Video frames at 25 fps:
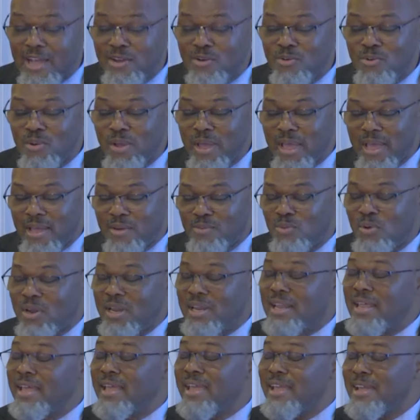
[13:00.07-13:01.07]
who had
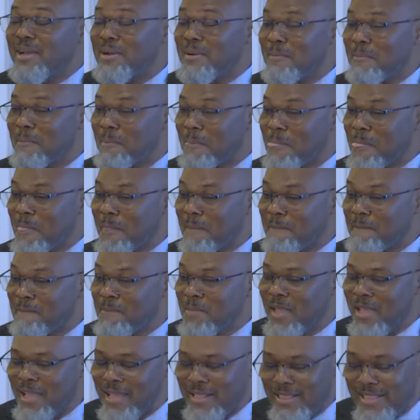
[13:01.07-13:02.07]
one lamb.
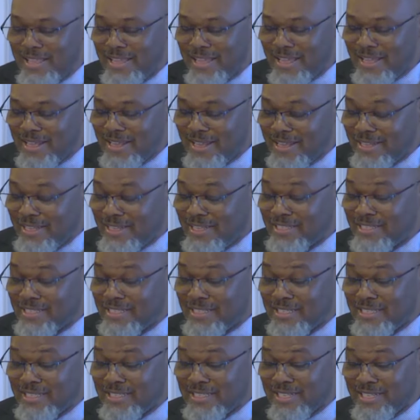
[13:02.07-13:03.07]
And
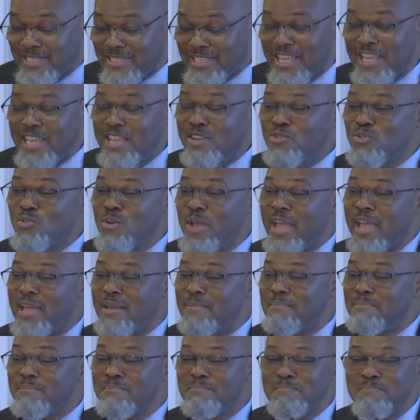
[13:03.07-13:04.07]
this king who
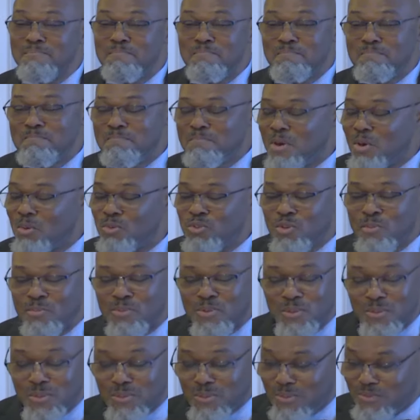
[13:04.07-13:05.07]
had
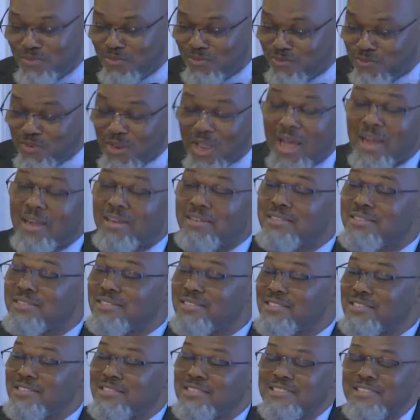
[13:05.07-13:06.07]
multiple
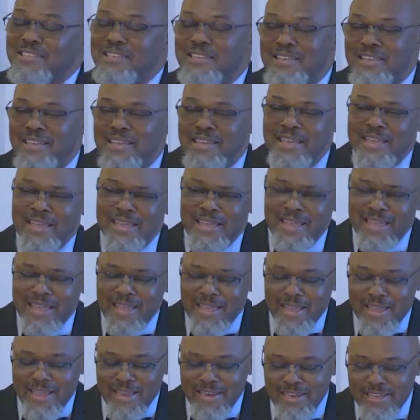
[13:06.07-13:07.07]
flocks.
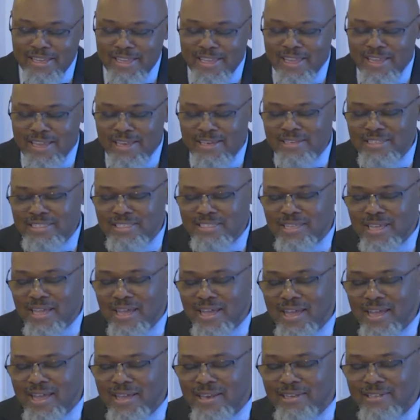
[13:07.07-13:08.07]
And the king
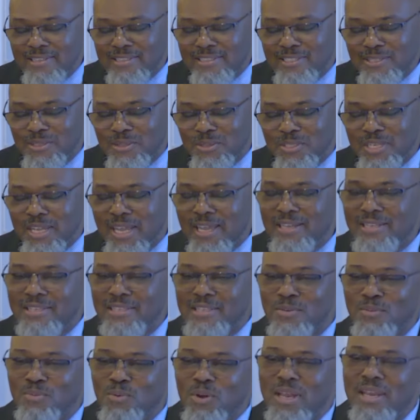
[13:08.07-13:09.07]
decided to
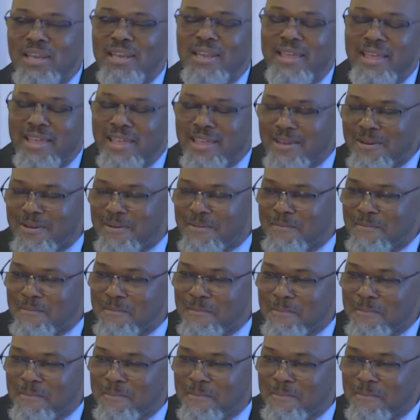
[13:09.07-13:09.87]
take the one lamb